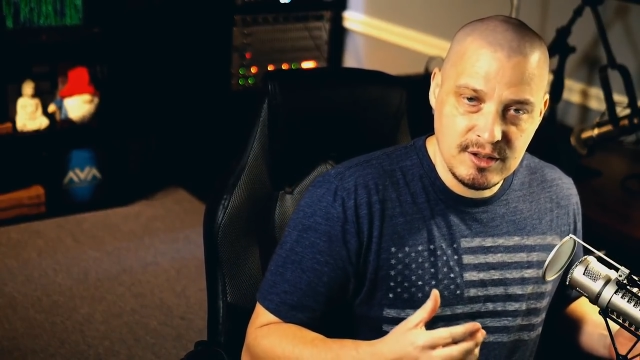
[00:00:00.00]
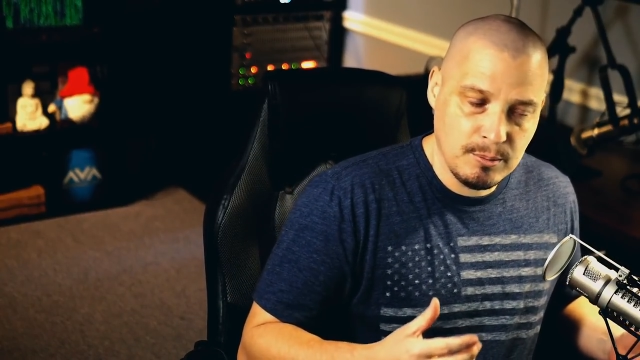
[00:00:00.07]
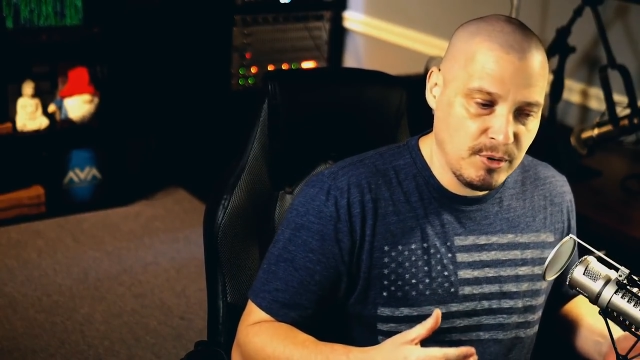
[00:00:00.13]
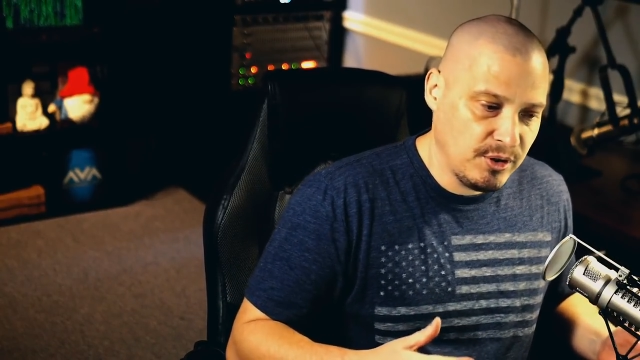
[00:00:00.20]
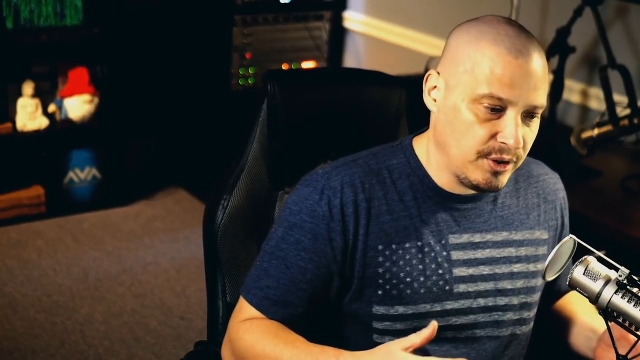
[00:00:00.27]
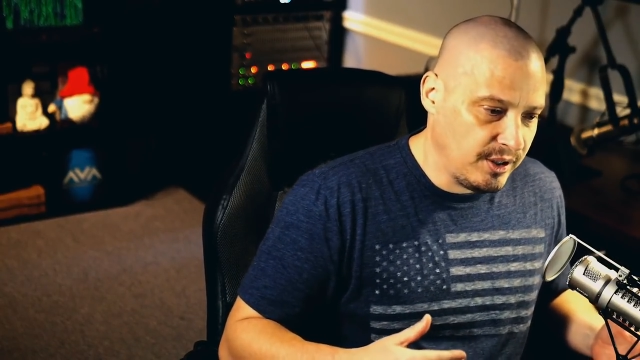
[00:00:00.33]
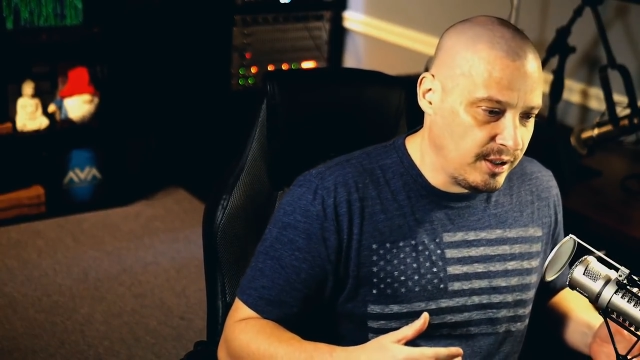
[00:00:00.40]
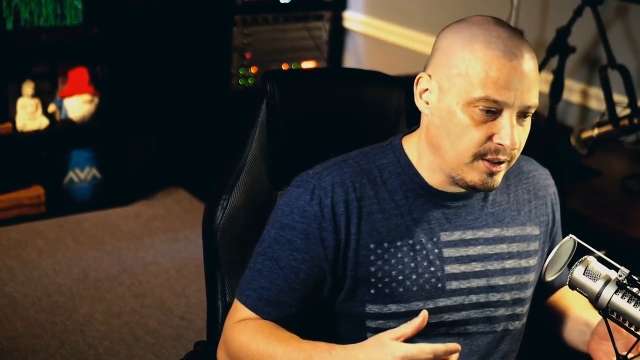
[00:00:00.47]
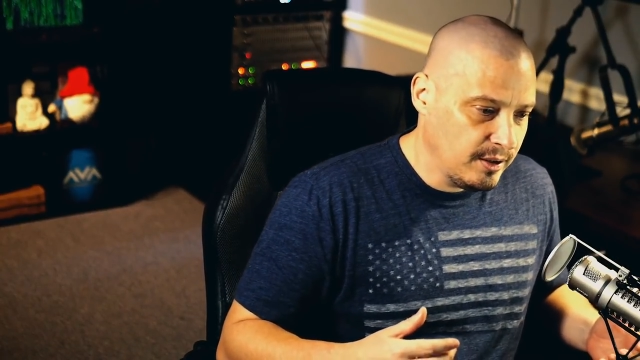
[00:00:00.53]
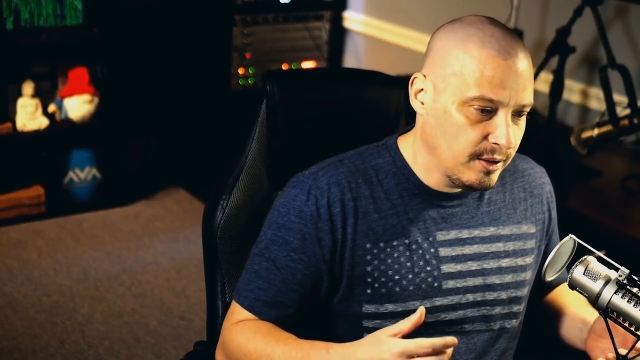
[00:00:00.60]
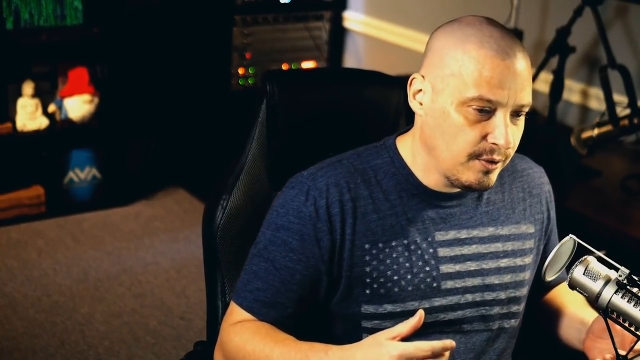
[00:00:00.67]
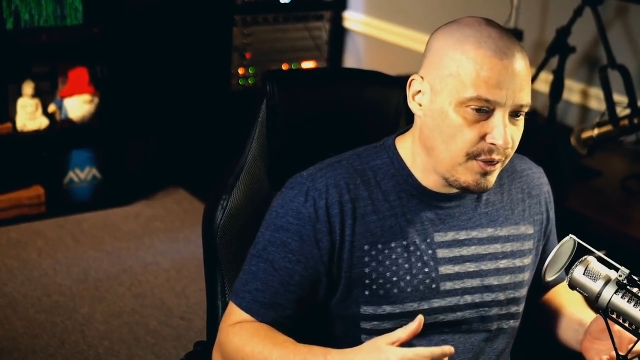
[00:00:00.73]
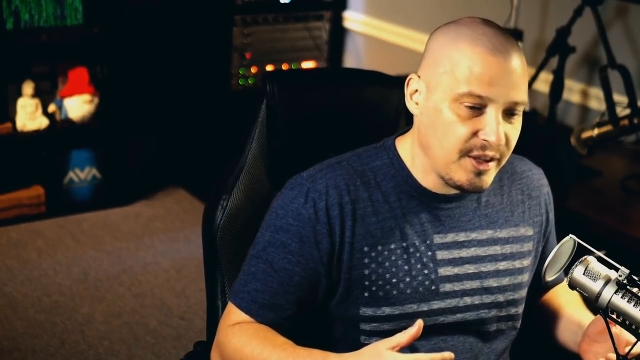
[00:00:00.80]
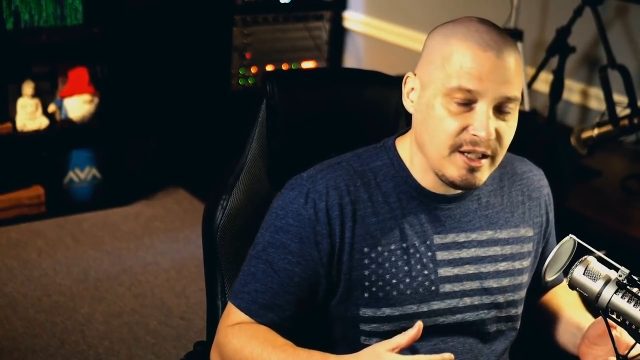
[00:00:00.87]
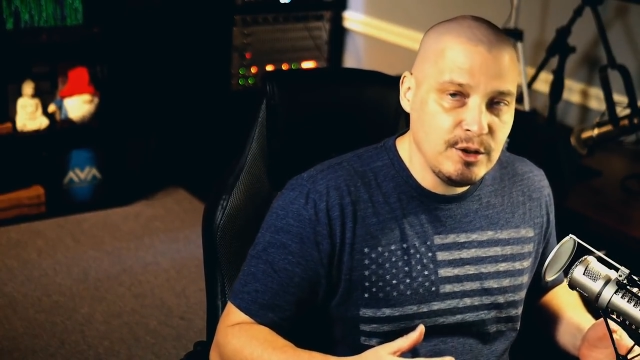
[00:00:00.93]
some of the
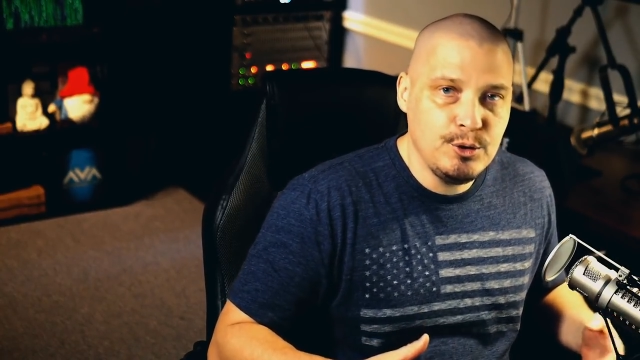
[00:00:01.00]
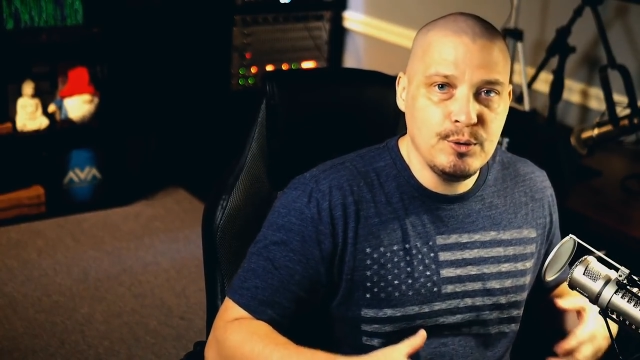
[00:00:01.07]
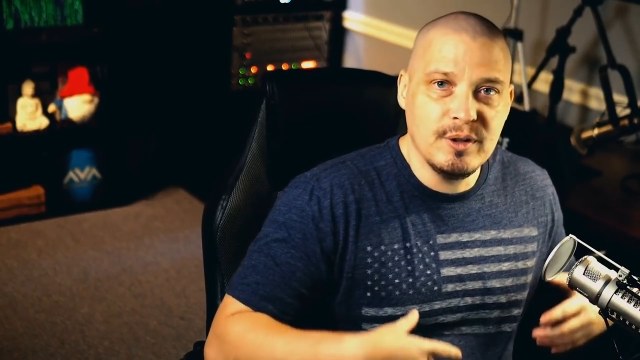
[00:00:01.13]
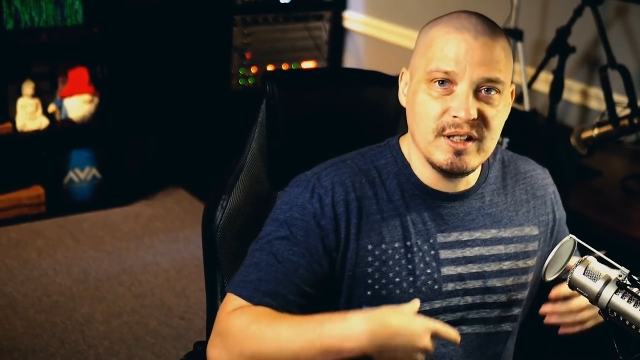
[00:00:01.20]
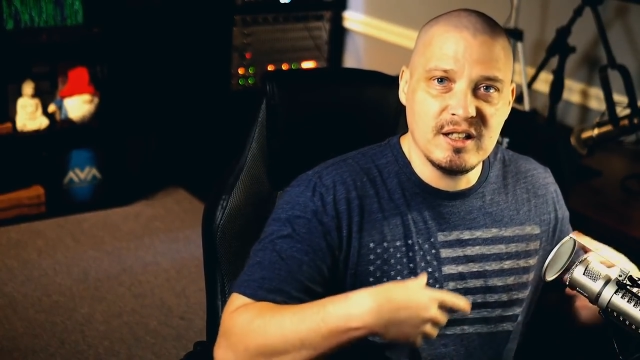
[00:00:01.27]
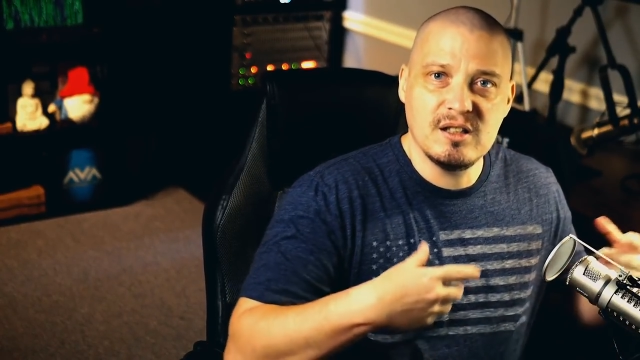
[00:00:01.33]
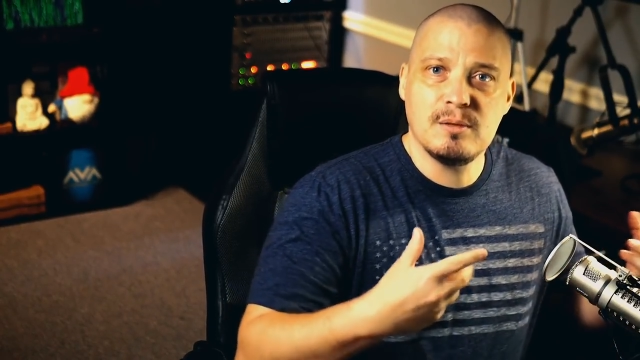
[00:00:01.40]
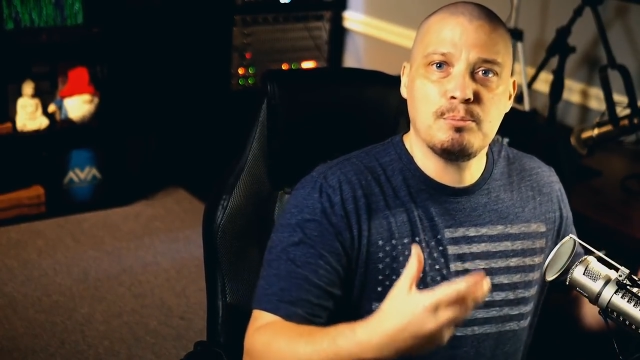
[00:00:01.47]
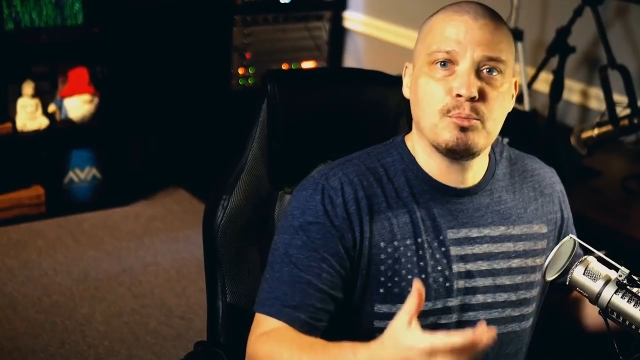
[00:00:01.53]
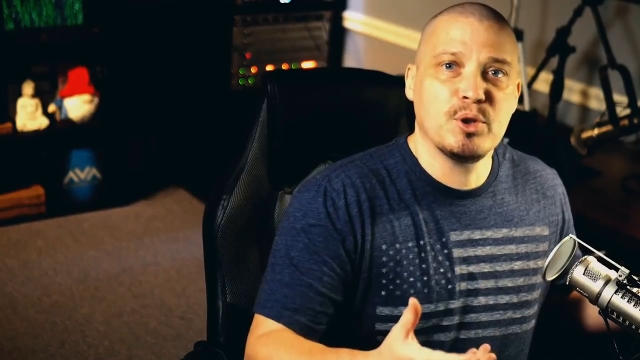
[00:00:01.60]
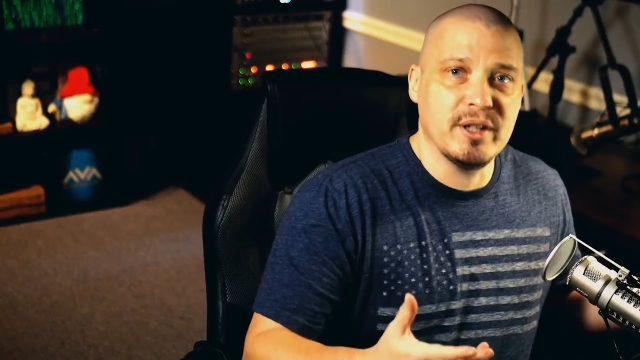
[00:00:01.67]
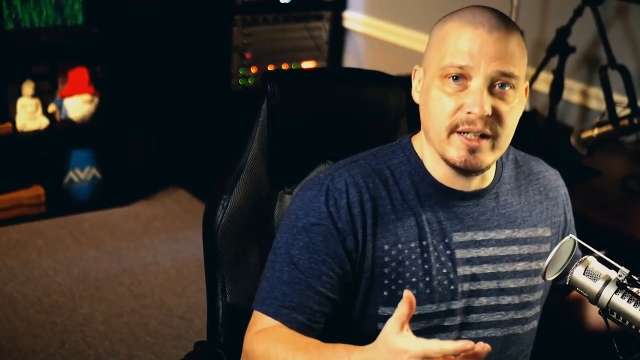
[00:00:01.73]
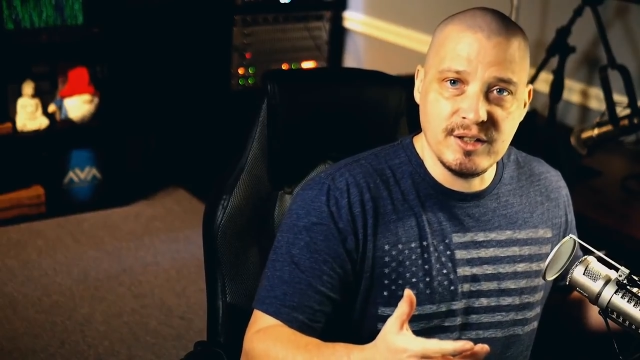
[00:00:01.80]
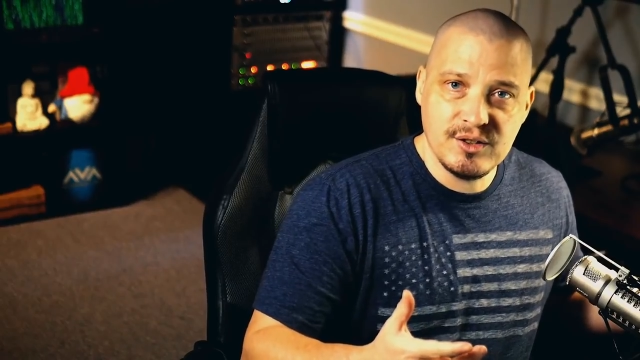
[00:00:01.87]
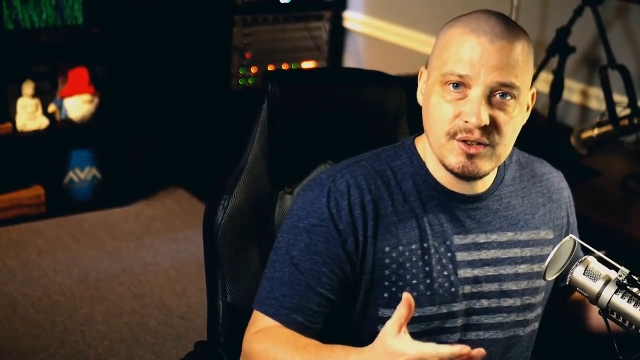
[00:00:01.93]
things you
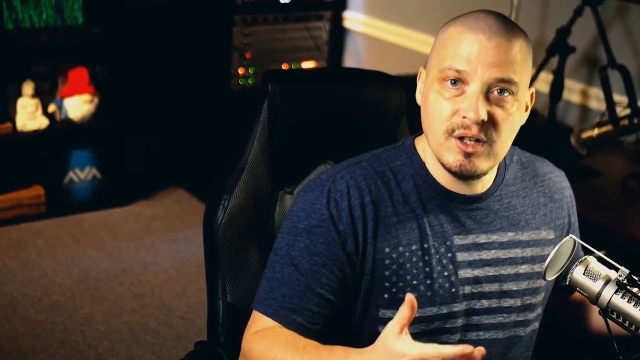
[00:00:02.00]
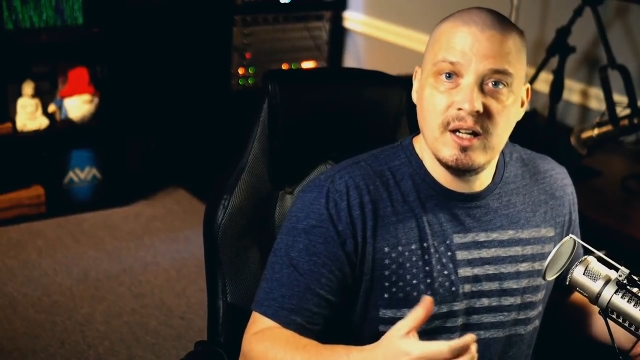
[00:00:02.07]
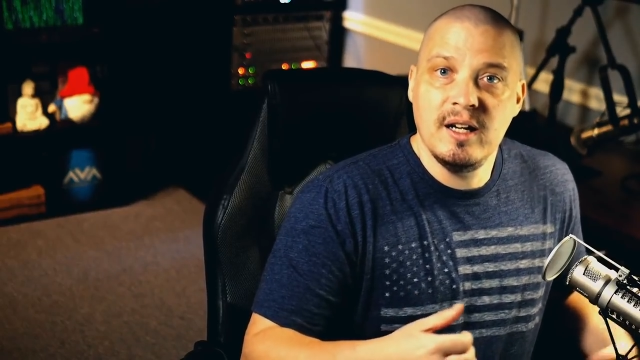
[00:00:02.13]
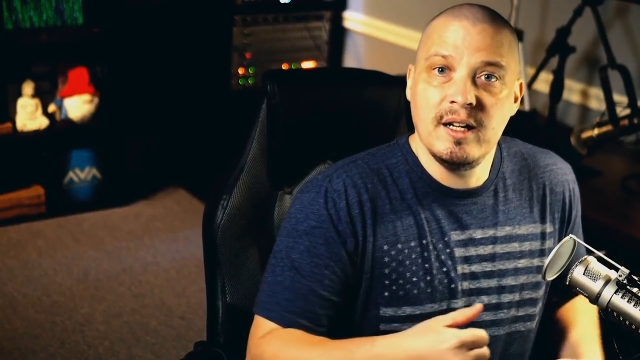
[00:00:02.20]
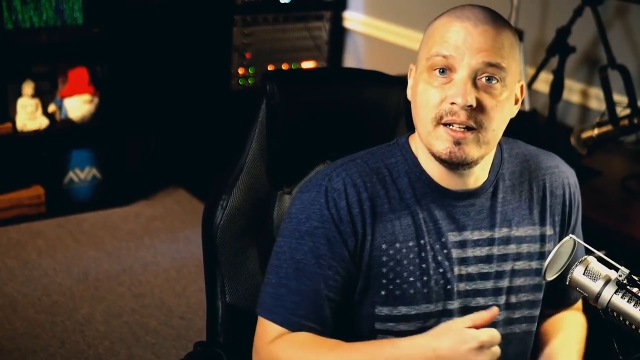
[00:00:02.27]
express